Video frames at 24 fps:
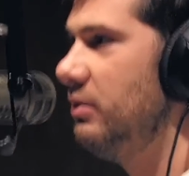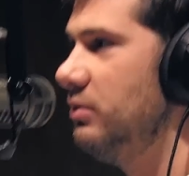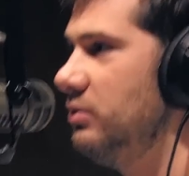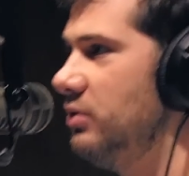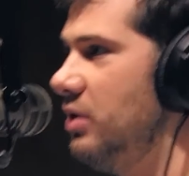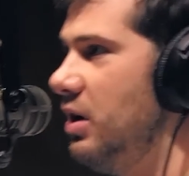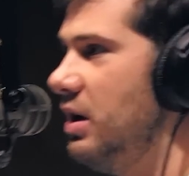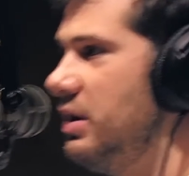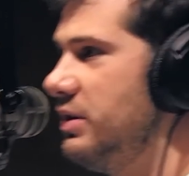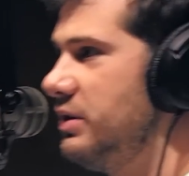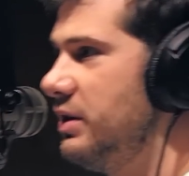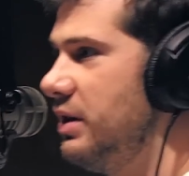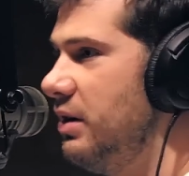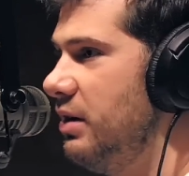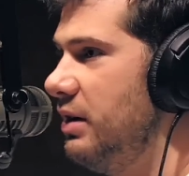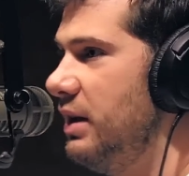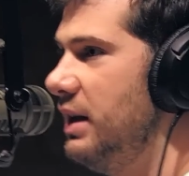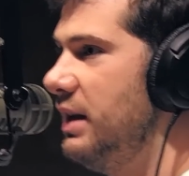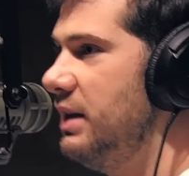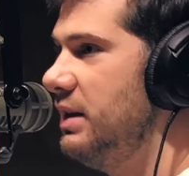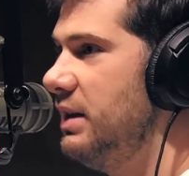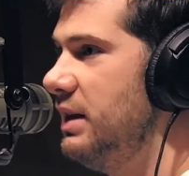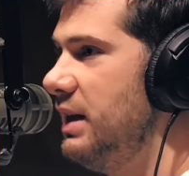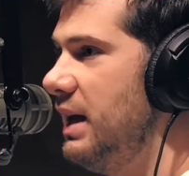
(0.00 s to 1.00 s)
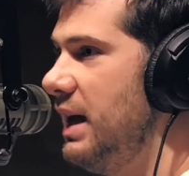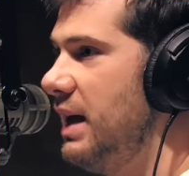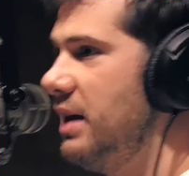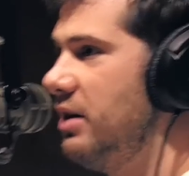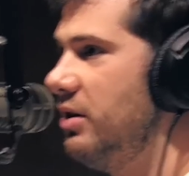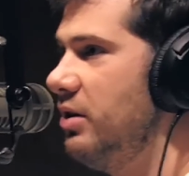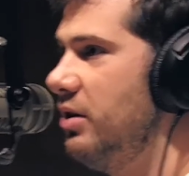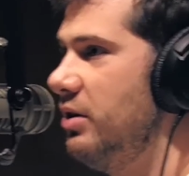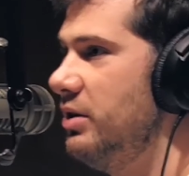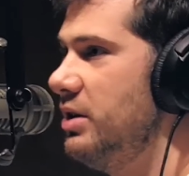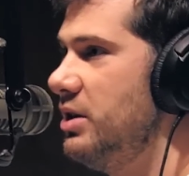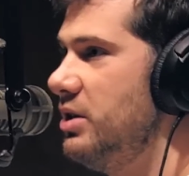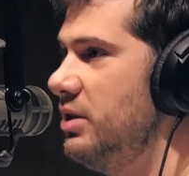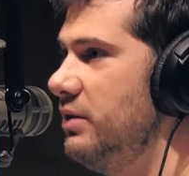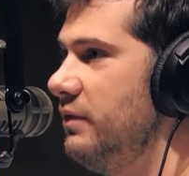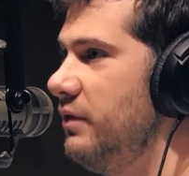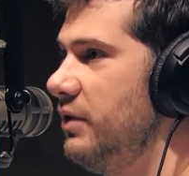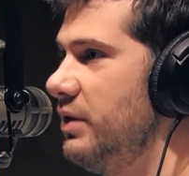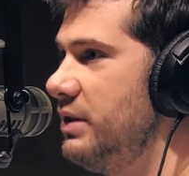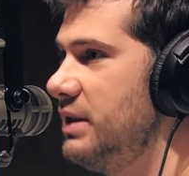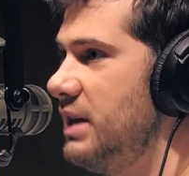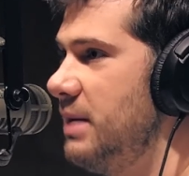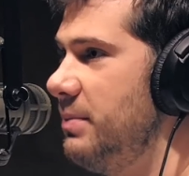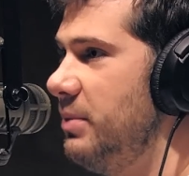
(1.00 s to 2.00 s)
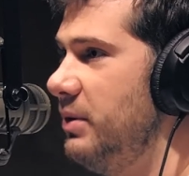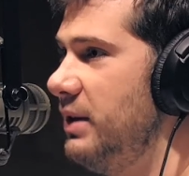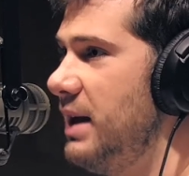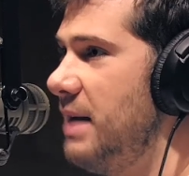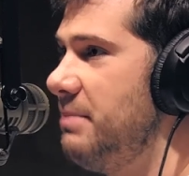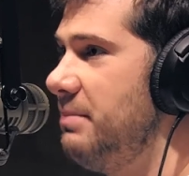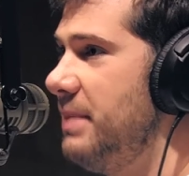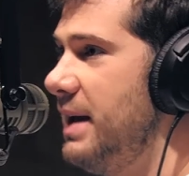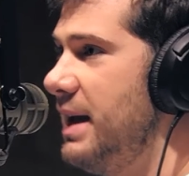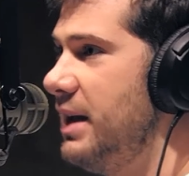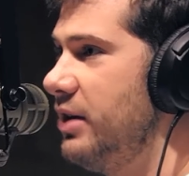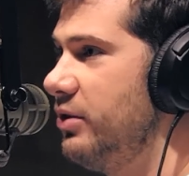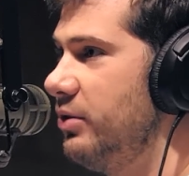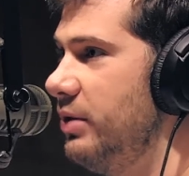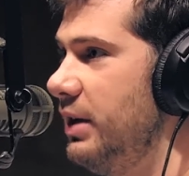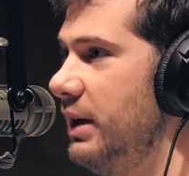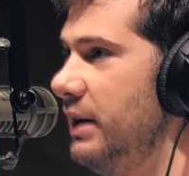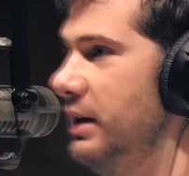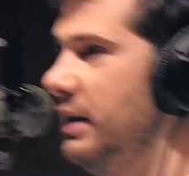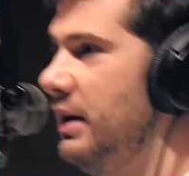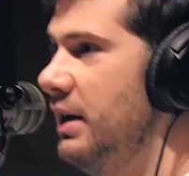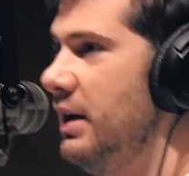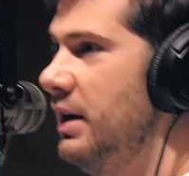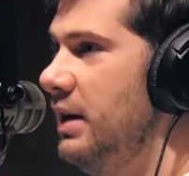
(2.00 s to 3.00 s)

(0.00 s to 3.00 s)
laws there in Indiana, or did you, for example, that bakery,